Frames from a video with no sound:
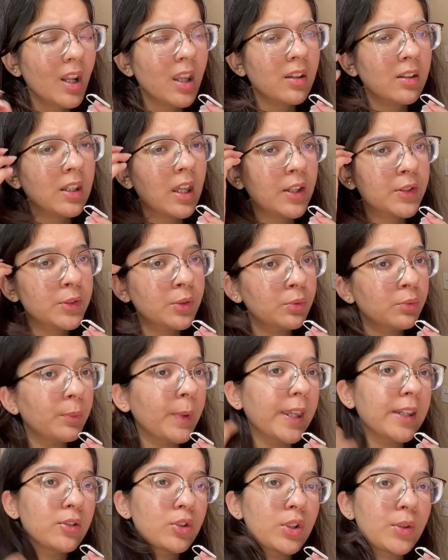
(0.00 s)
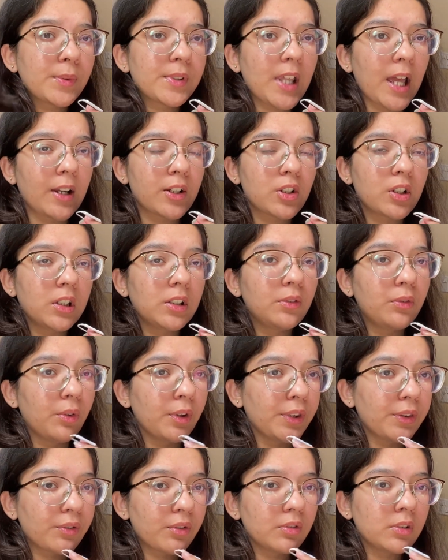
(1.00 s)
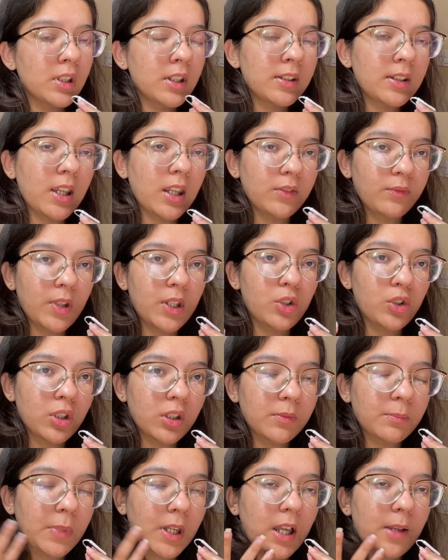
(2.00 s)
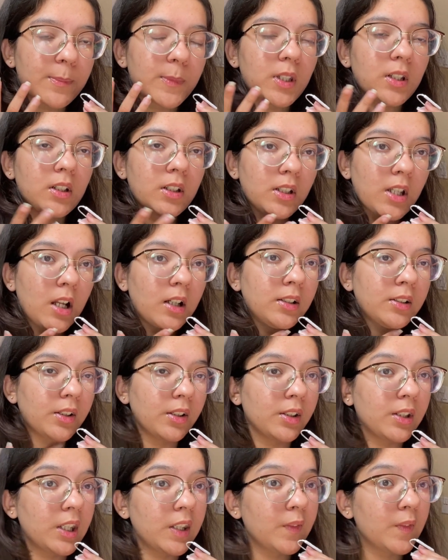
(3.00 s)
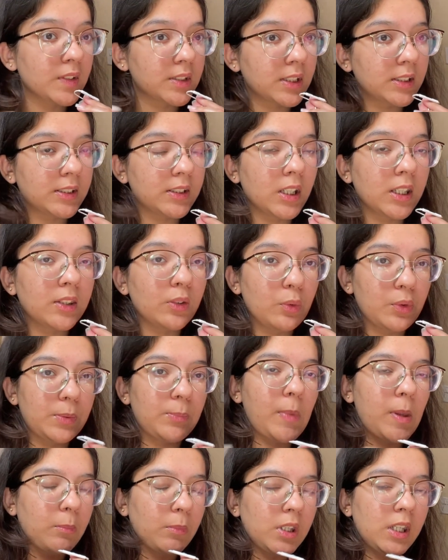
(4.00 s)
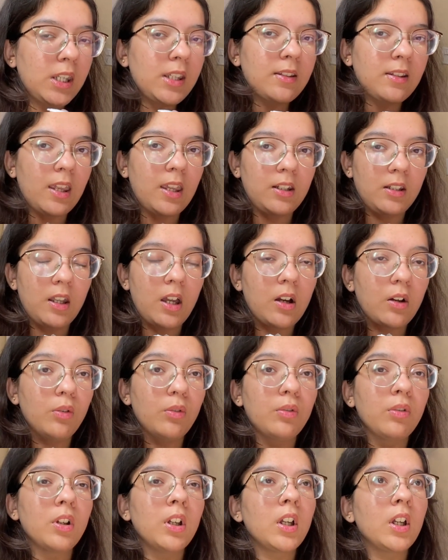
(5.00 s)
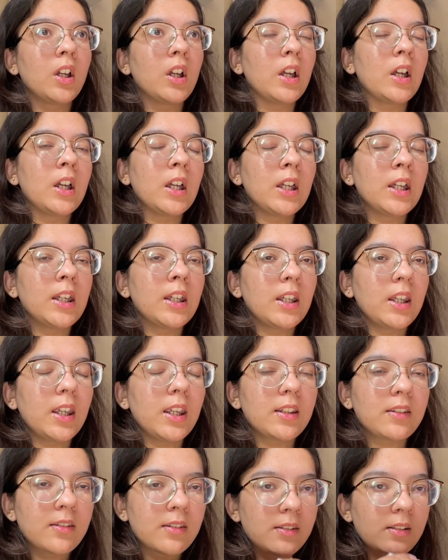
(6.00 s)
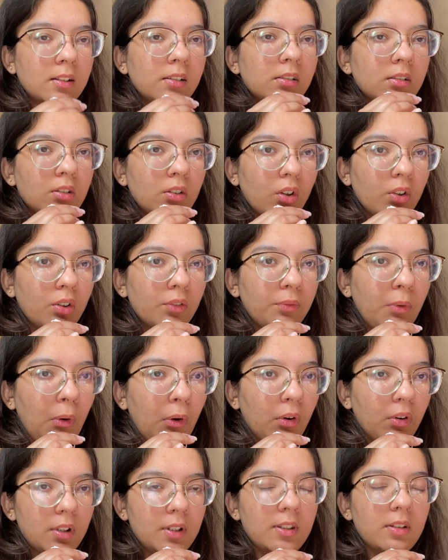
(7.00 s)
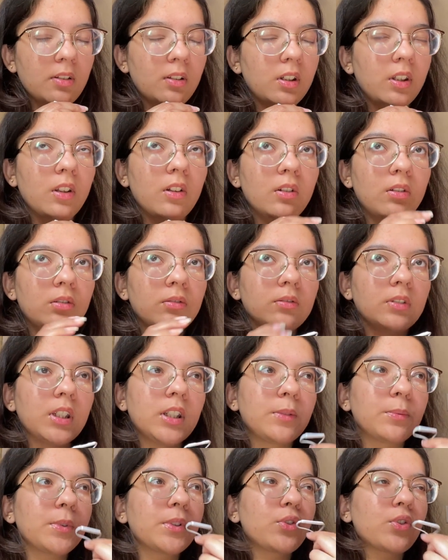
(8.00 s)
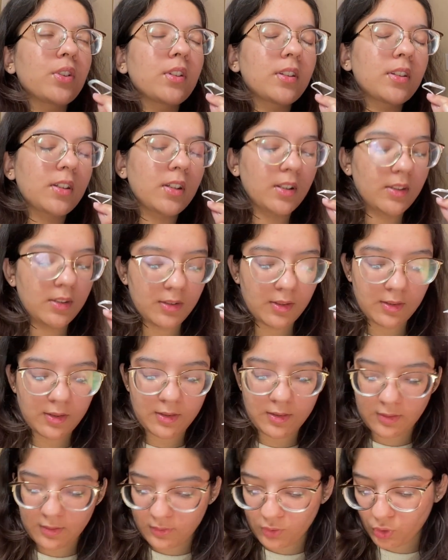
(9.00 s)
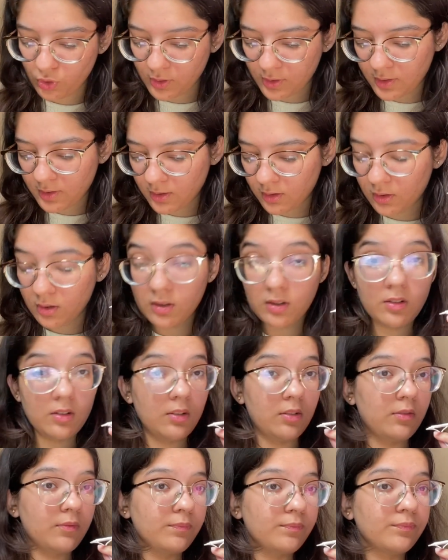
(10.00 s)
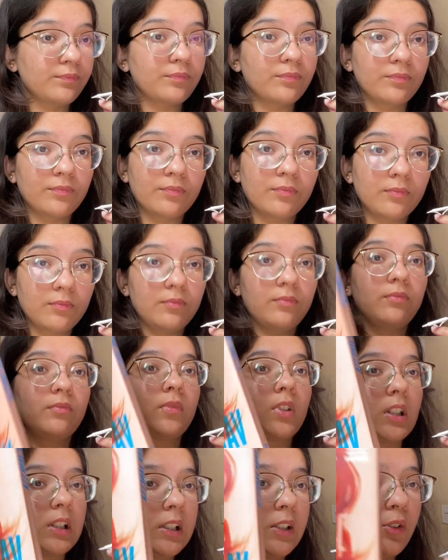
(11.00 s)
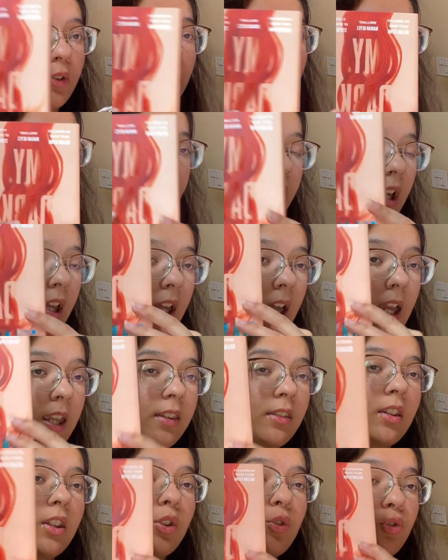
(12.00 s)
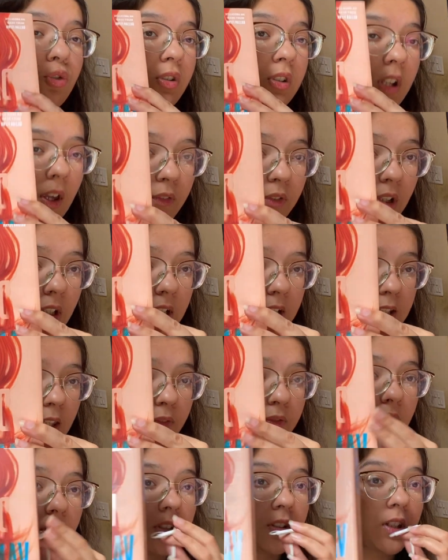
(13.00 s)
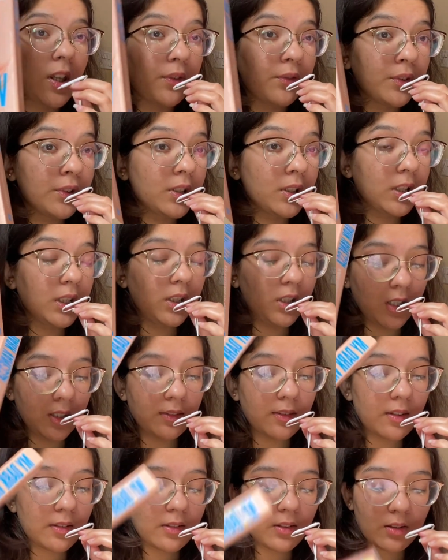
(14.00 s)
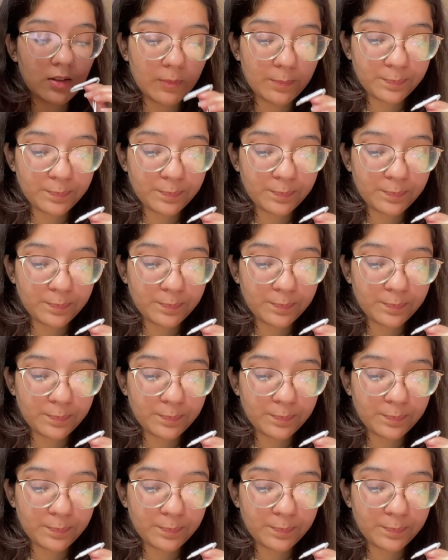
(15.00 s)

yeah, so when she was actually going through this and when she becomes an adult, revisiting those memories, and how it still sort of haunts her. It's just a really good book. I think you should definitely read this.